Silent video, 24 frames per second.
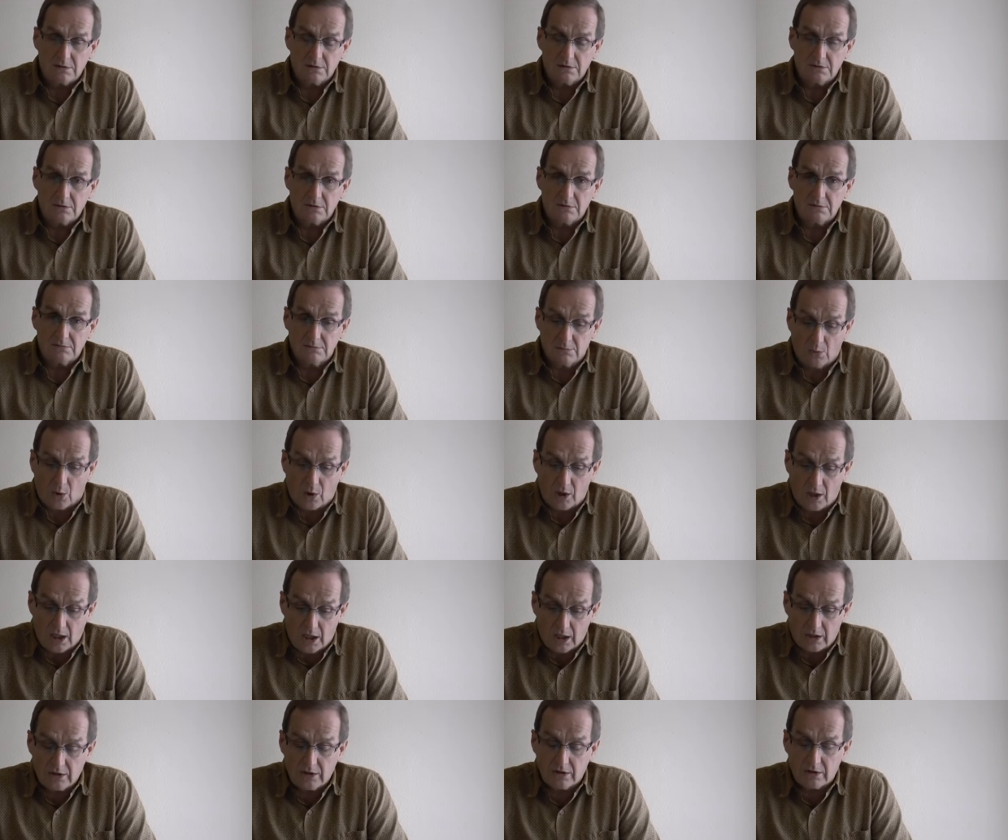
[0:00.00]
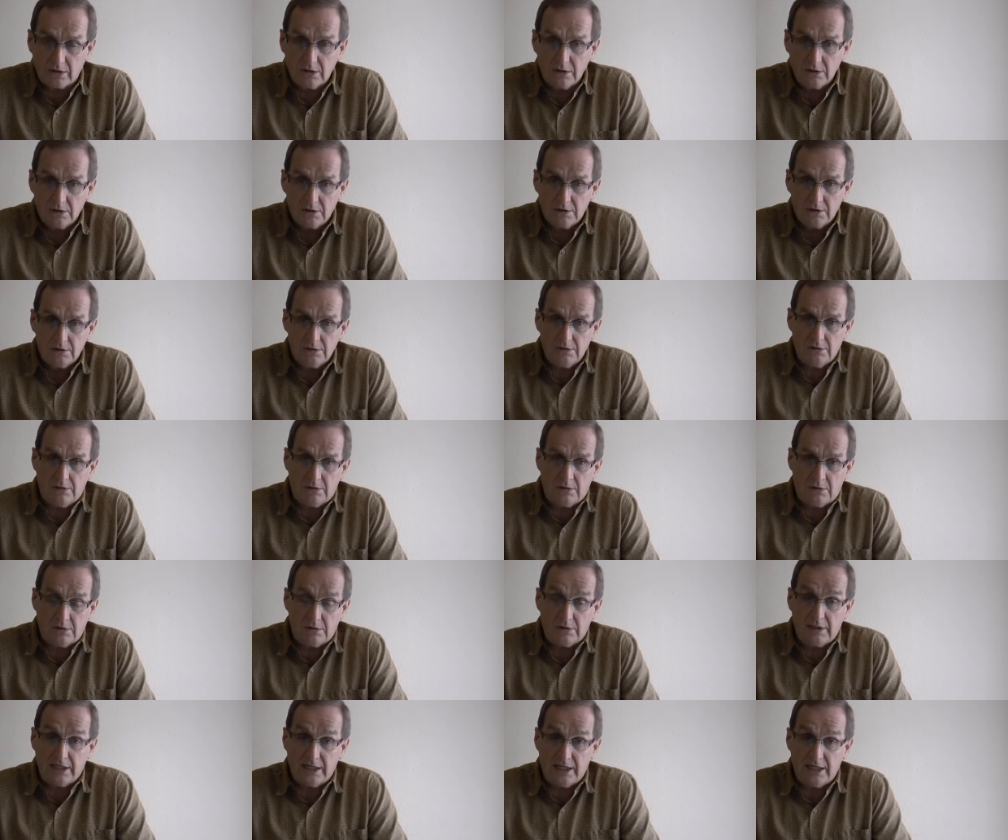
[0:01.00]
hunger
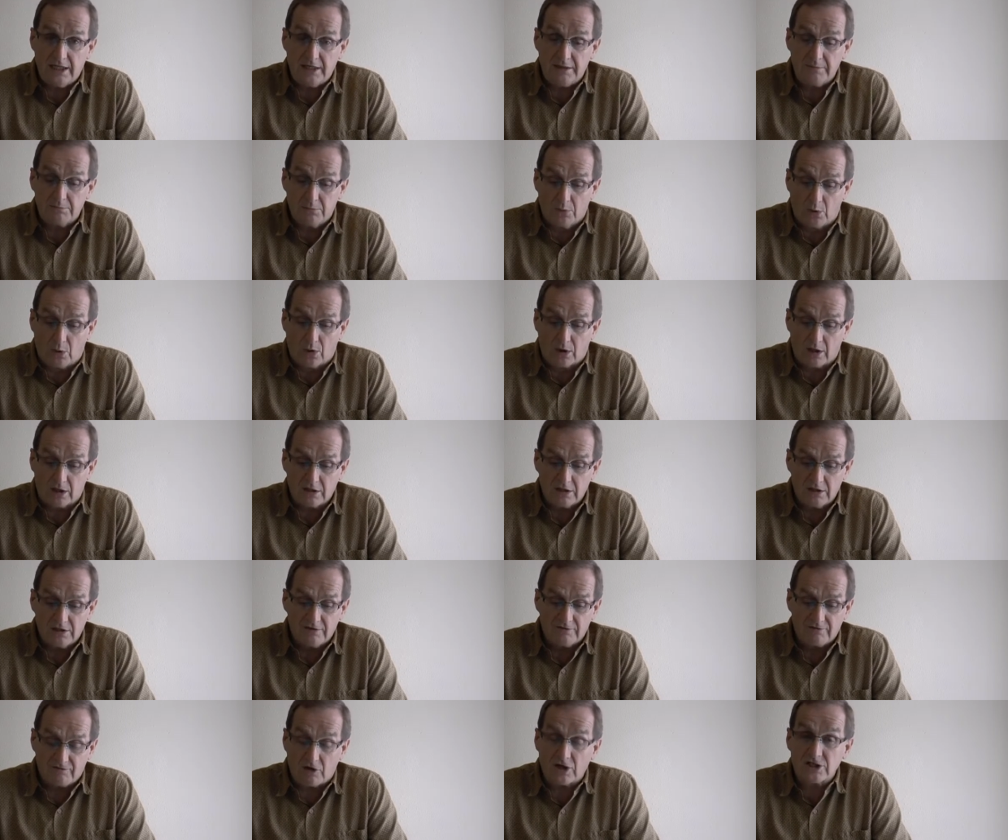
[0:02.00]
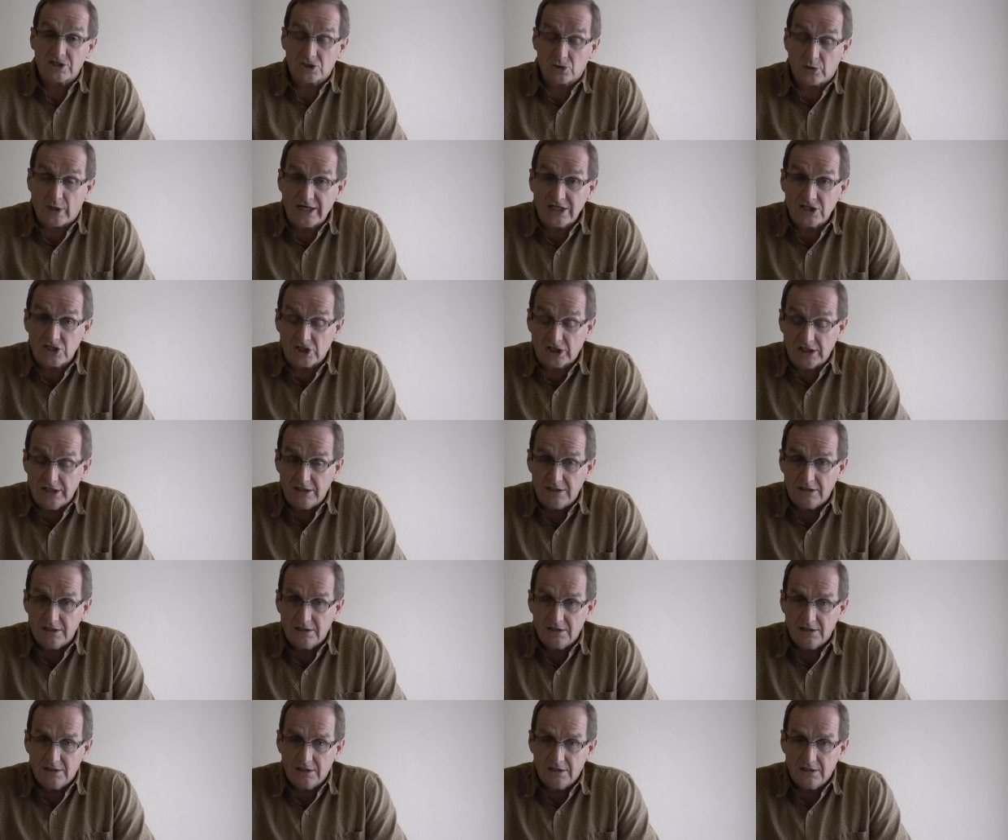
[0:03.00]
and more frustration.